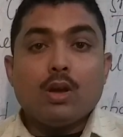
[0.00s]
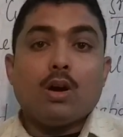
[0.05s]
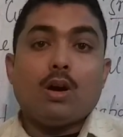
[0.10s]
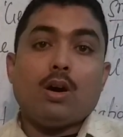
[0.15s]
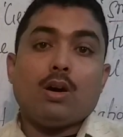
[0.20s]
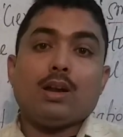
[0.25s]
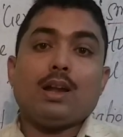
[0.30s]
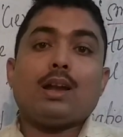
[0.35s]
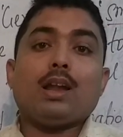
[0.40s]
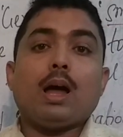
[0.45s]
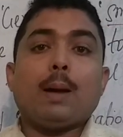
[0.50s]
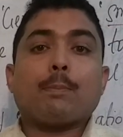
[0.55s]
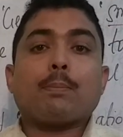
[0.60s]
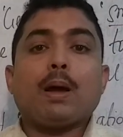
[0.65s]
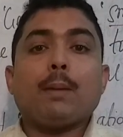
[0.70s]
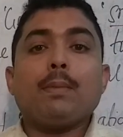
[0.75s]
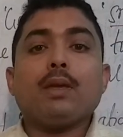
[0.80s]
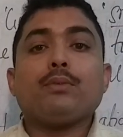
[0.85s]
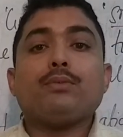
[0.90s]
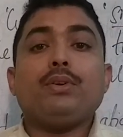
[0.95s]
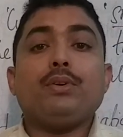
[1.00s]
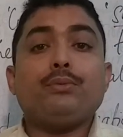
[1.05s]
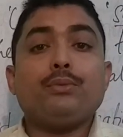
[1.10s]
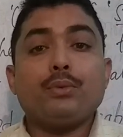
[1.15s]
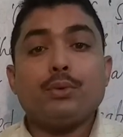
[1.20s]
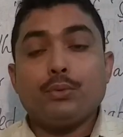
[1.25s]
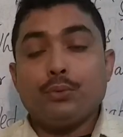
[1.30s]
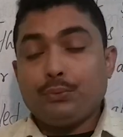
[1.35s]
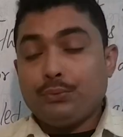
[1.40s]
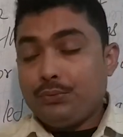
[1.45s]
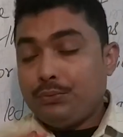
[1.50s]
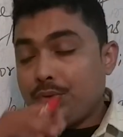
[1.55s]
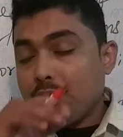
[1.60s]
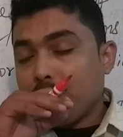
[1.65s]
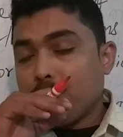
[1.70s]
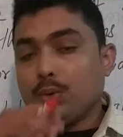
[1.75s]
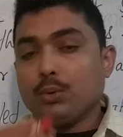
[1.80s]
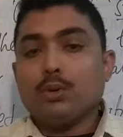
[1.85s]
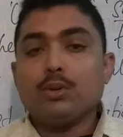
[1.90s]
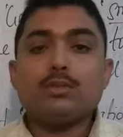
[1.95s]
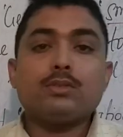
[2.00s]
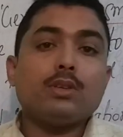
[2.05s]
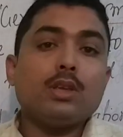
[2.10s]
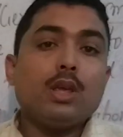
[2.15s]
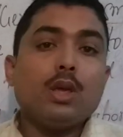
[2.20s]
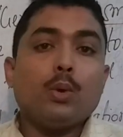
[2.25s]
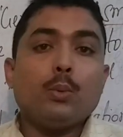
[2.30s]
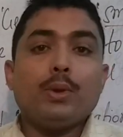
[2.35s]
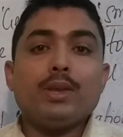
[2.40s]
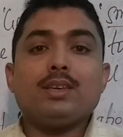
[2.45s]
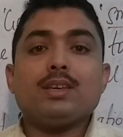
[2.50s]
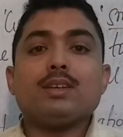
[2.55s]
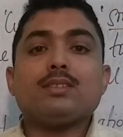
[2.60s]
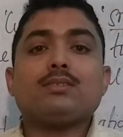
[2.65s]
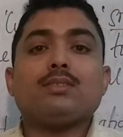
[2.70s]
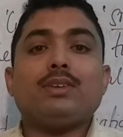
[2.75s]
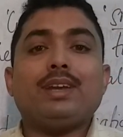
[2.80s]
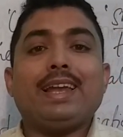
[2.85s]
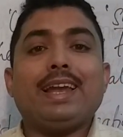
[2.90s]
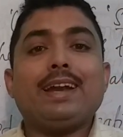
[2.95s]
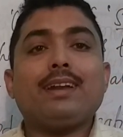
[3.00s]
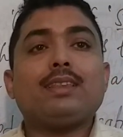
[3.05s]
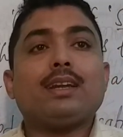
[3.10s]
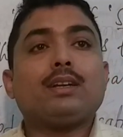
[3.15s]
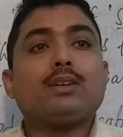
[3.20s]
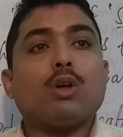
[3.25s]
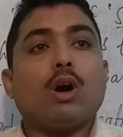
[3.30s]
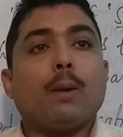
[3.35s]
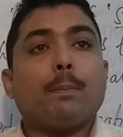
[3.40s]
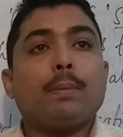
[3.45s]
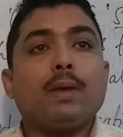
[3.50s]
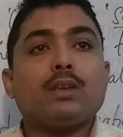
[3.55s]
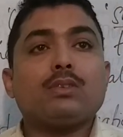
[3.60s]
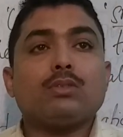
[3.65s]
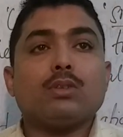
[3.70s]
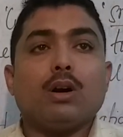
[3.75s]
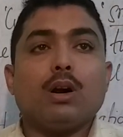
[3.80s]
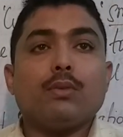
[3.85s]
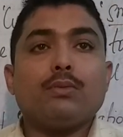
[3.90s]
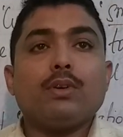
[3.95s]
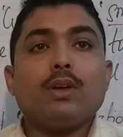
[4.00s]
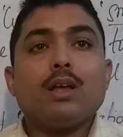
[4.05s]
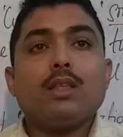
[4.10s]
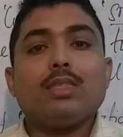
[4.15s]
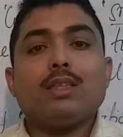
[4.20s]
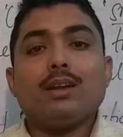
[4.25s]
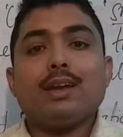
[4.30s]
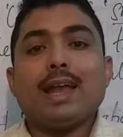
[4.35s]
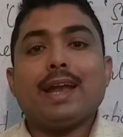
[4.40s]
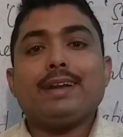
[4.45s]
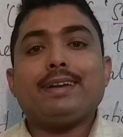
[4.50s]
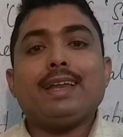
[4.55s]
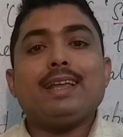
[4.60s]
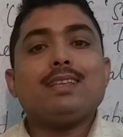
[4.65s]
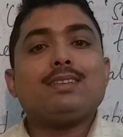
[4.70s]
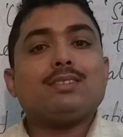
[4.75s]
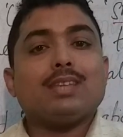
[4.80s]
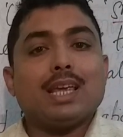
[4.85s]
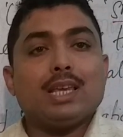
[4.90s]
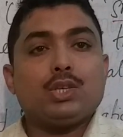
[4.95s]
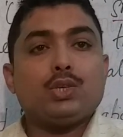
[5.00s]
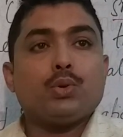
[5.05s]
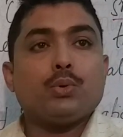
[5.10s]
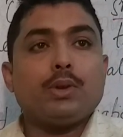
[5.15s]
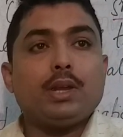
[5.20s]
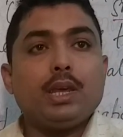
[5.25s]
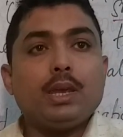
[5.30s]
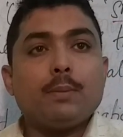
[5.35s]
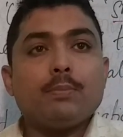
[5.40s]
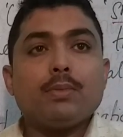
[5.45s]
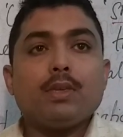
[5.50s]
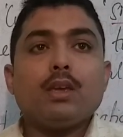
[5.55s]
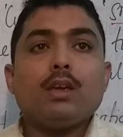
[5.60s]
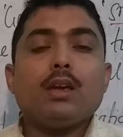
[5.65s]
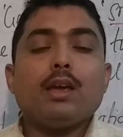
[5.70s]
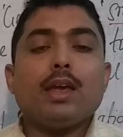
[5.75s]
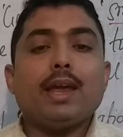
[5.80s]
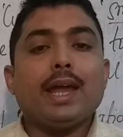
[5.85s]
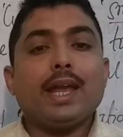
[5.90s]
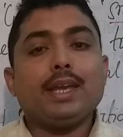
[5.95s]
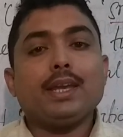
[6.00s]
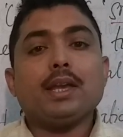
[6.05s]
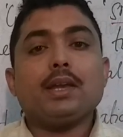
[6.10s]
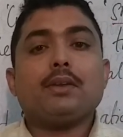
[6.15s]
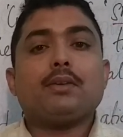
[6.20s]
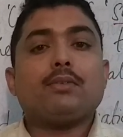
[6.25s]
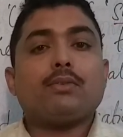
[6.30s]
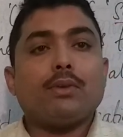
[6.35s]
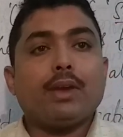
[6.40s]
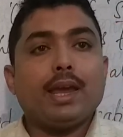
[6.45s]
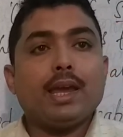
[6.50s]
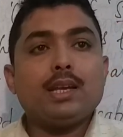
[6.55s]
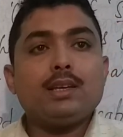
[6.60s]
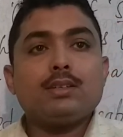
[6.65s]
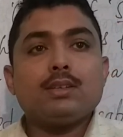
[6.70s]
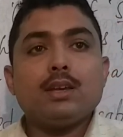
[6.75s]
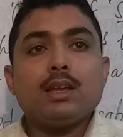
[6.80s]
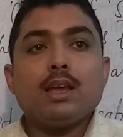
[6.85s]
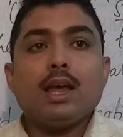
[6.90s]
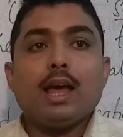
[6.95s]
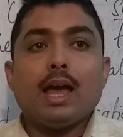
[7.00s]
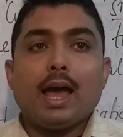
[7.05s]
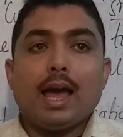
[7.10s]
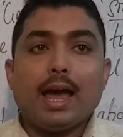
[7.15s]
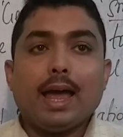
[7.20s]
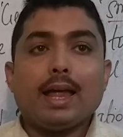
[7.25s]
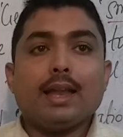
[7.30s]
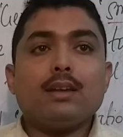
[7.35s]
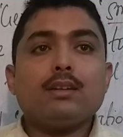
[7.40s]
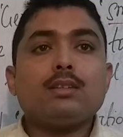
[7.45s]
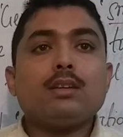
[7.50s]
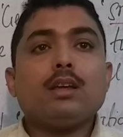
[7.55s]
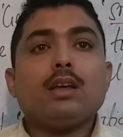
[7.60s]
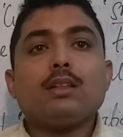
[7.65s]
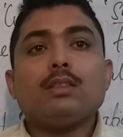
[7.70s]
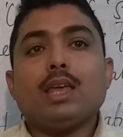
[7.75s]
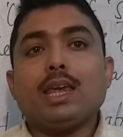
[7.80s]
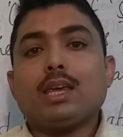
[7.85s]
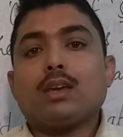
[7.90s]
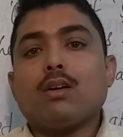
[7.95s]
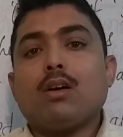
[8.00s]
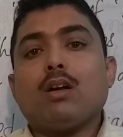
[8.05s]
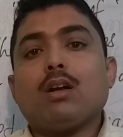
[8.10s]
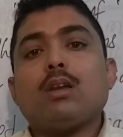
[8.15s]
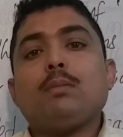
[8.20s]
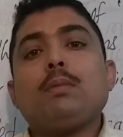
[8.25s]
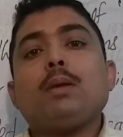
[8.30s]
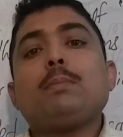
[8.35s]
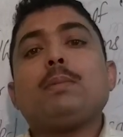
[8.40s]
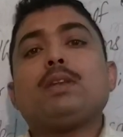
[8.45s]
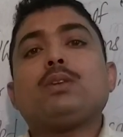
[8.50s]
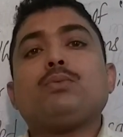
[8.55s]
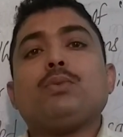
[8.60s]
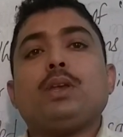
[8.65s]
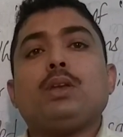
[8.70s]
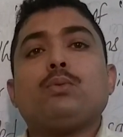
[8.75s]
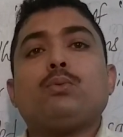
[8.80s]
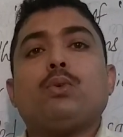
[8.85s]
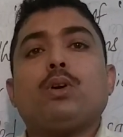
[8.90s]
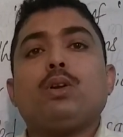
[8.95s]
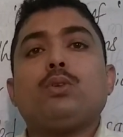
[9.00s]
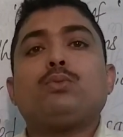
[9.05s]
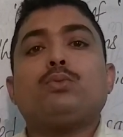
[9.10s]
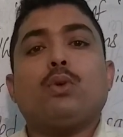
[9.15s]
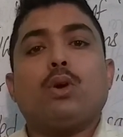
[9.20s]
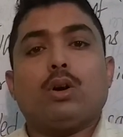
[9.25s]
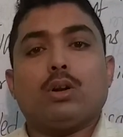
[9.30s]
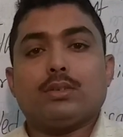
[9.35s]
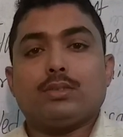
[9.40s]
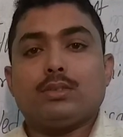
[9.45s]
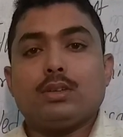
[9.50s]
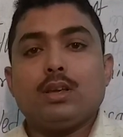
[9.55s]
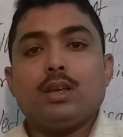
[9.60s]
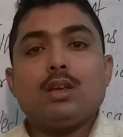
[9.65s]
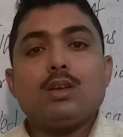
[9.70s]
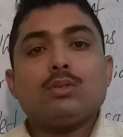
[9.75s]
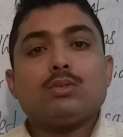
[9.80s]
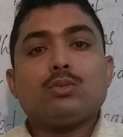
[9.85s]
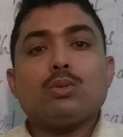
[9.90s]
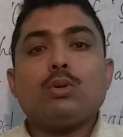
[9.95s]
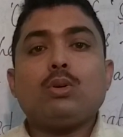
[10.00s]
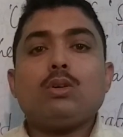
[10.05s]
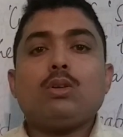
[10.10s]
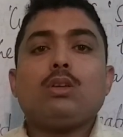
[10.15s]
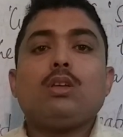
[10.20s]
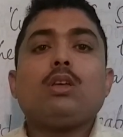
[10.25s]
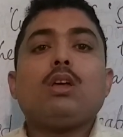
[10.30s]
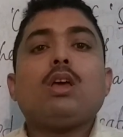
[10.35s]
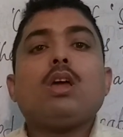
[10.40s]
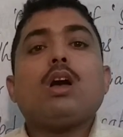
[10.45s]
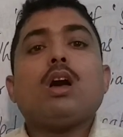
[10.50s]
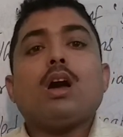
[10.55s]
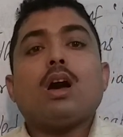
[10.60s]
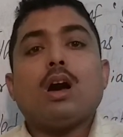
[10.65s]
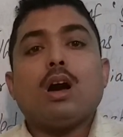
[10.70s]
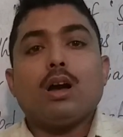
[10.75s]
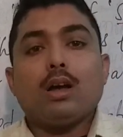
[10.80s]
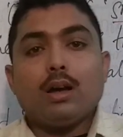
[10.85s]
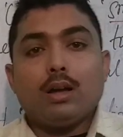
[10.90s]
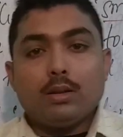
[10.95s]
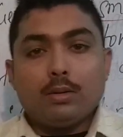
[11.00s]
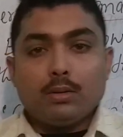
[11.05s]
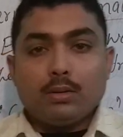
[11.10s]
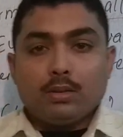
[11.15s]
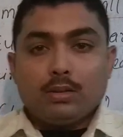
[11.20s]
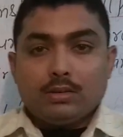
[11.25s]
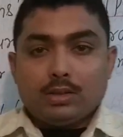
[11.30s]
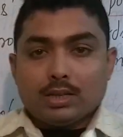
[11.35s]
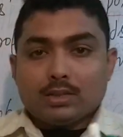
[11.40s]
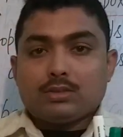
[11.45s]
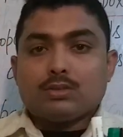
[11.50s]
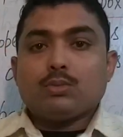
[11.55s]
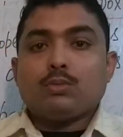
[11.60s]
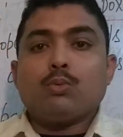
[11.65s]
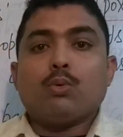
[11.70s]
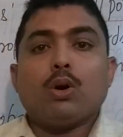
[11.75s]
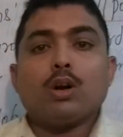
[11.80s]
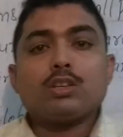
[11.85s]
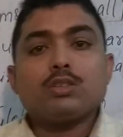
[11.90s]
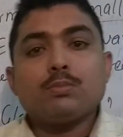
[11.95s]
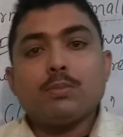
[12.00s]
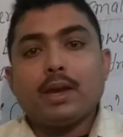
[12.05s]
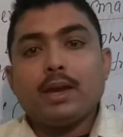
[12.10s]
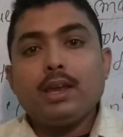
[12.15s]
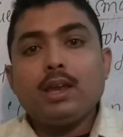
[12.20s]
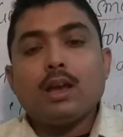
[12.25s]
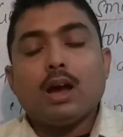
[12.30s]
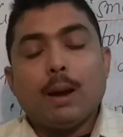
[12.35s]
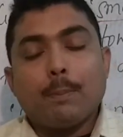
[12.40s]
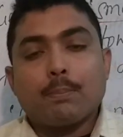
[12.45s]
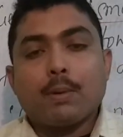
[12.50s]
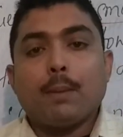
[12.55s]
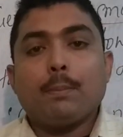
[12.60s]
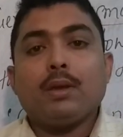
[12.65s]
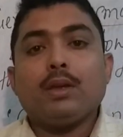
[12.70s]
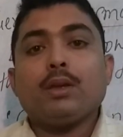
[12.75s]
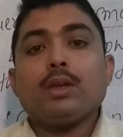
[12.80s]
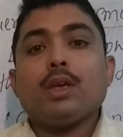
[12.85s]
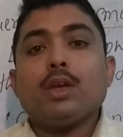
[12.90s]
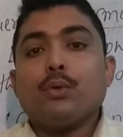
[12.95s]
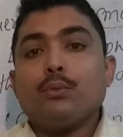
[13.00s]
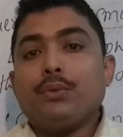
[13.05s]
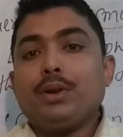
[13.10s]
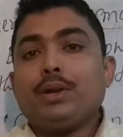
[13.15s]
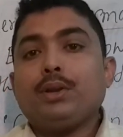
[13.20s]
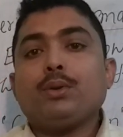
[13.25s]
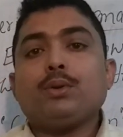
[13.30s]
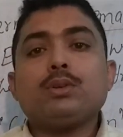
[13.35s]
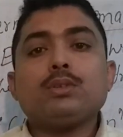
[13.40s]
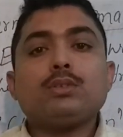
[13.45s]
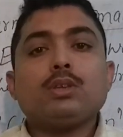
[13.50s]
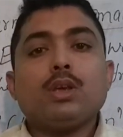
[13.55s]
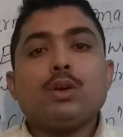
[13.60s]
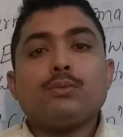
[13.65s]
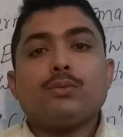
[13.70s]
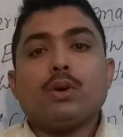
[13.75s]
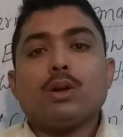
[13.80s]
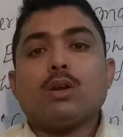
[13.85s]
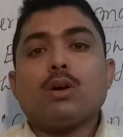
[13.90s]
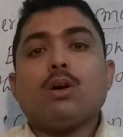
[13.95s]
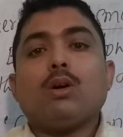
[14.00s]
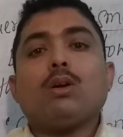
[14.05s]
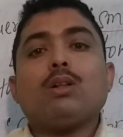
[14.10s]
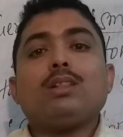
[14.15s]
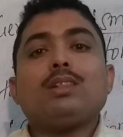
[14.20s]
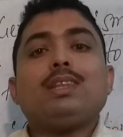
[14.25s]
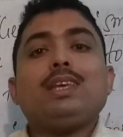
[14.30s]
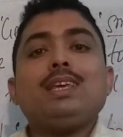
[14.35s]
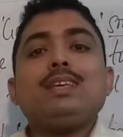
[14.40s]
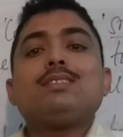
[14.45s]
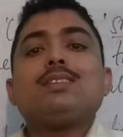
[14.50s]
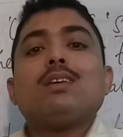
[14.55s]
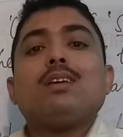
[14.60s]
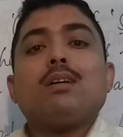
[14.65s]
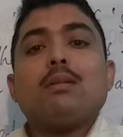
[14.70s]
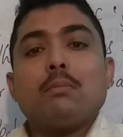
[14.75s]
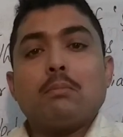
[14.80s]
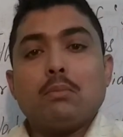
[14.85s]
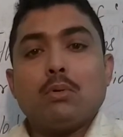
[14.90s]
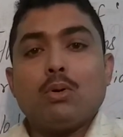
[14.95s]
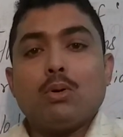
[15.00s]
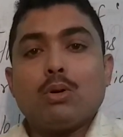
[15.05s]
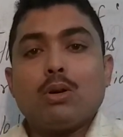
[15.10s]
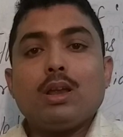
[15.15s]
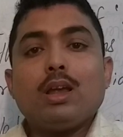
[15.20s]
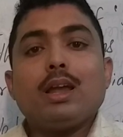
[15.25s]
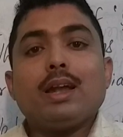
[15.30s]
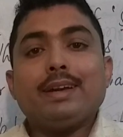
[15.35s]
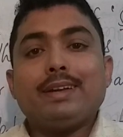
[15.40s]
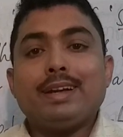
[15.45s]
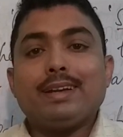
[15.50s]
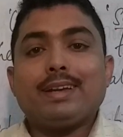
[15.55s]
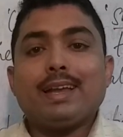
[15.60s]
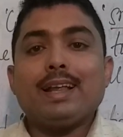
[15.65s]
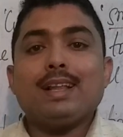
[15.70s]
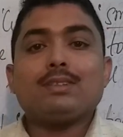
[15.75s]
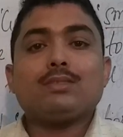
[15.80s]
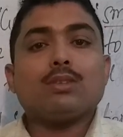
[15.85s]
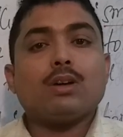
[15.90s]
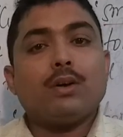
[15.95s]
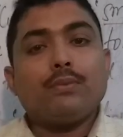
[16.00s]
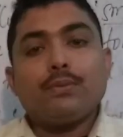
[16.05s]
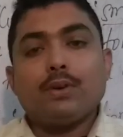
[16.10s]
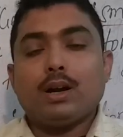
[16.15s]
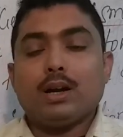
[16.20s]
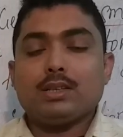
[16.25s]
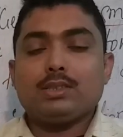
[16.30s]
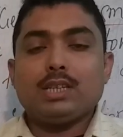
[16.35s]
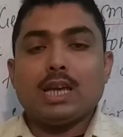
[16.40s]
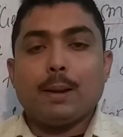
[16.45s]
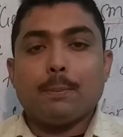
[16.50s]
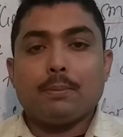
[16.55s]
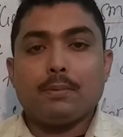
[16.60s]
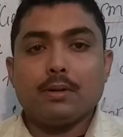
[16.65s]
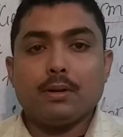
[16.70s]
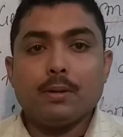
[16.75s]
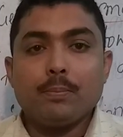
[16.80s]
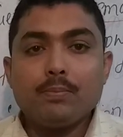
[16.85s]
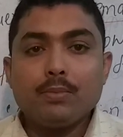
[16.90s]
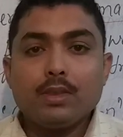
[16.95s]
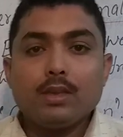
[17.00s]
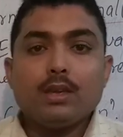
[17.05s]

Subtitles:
On our upcoming videos, we just relate the topics of the 19th century, Indian trade and the economy between world wars. So just watch my upcoming videos for all these more details of our chapter.